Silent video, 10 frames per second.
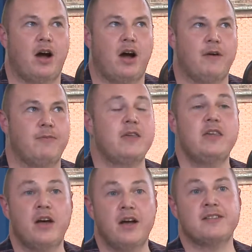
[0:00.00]
for
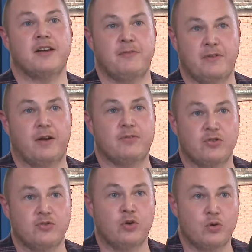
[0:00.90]
years I've
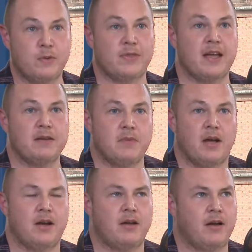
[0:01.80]
struggled with that,
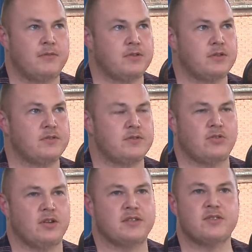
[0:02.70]
and I've
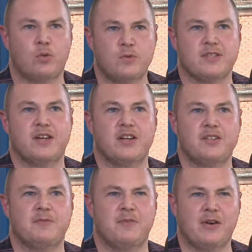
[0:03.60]
tried to soul search
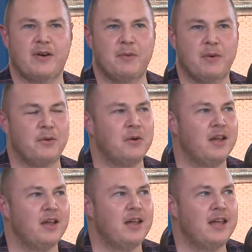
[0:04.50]
and figure out, well,
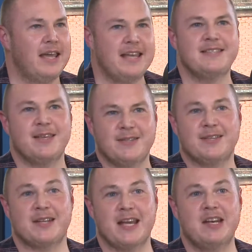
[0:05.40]
is this
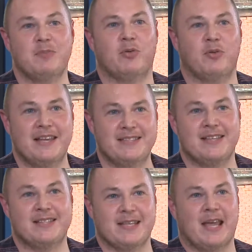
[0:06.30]
sustainable? Is
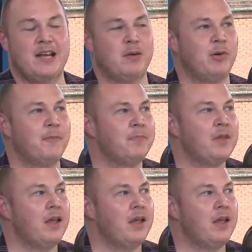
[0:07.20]
this scalable?